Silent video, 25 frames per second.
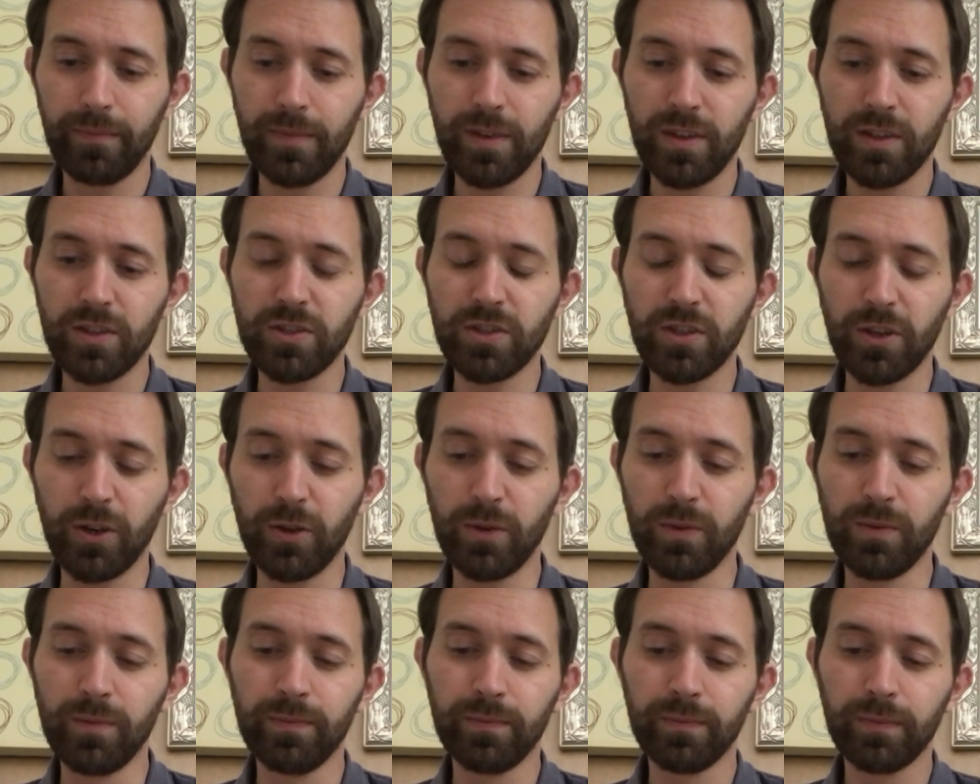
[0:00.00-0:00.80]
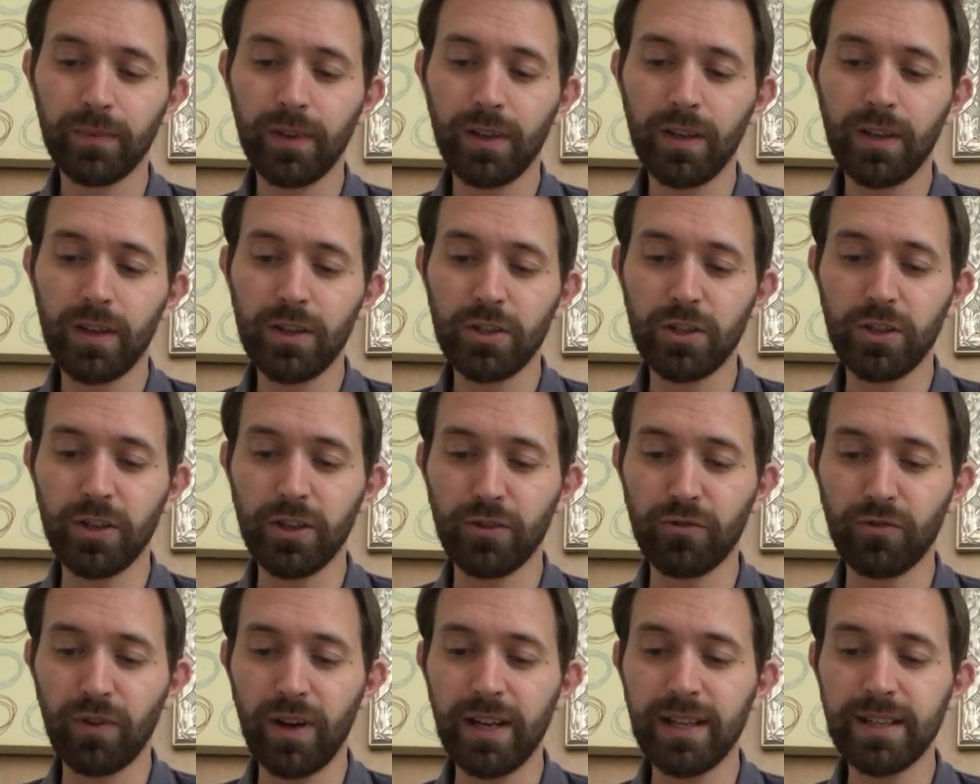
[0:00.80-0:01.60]
Soon, she
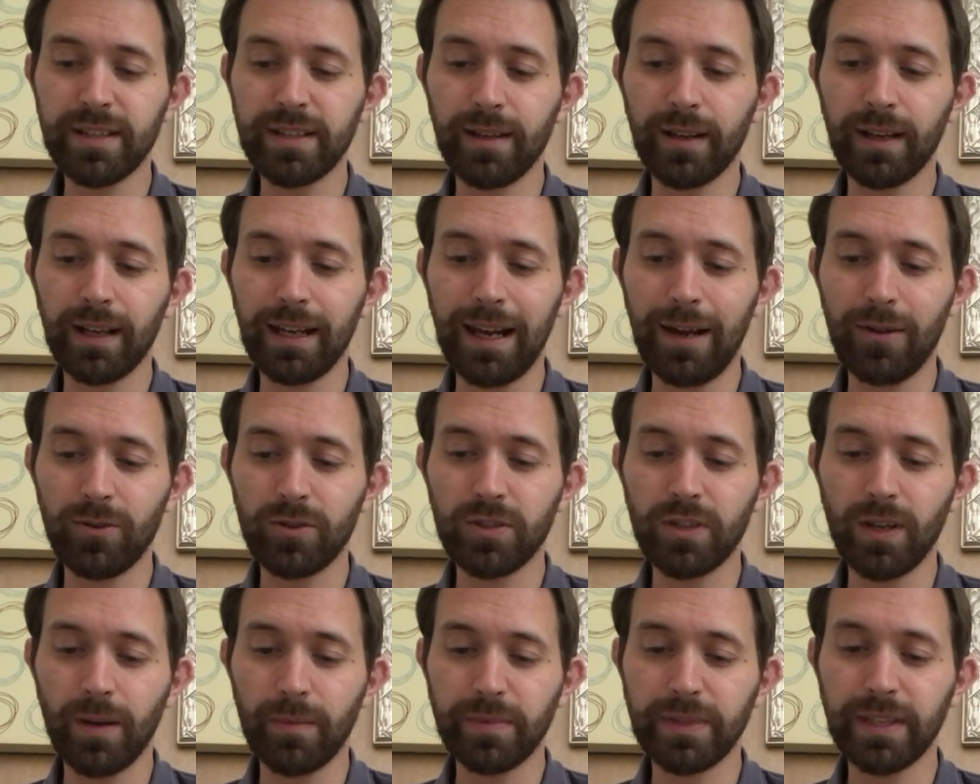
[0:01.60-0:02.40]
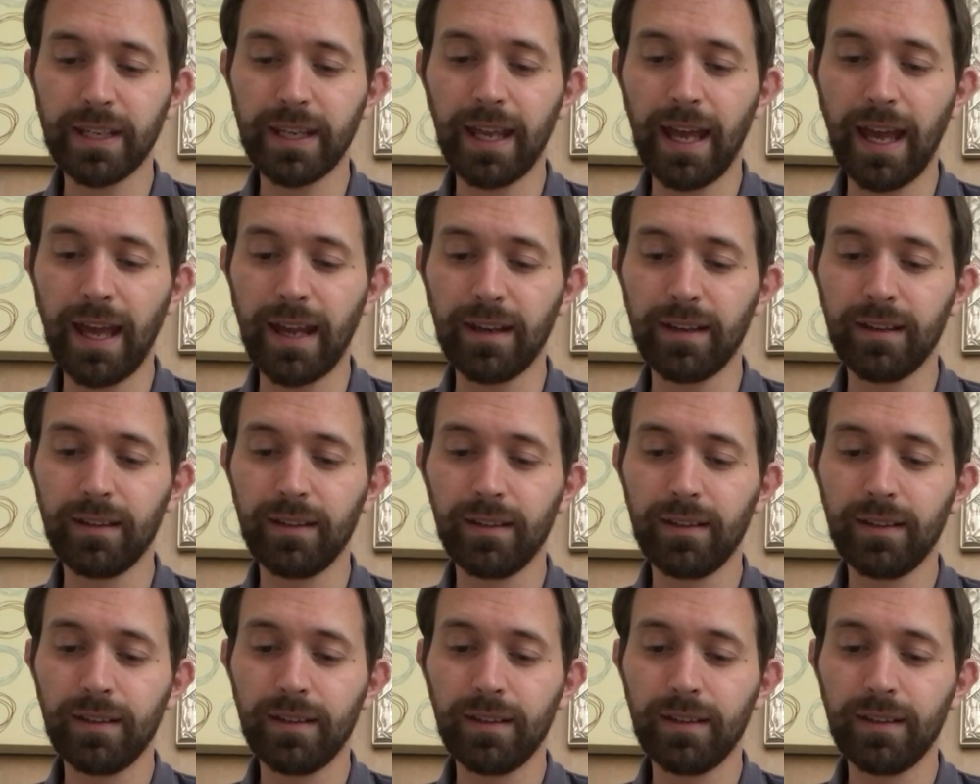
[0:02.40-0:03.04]
grazed the cloud tops again,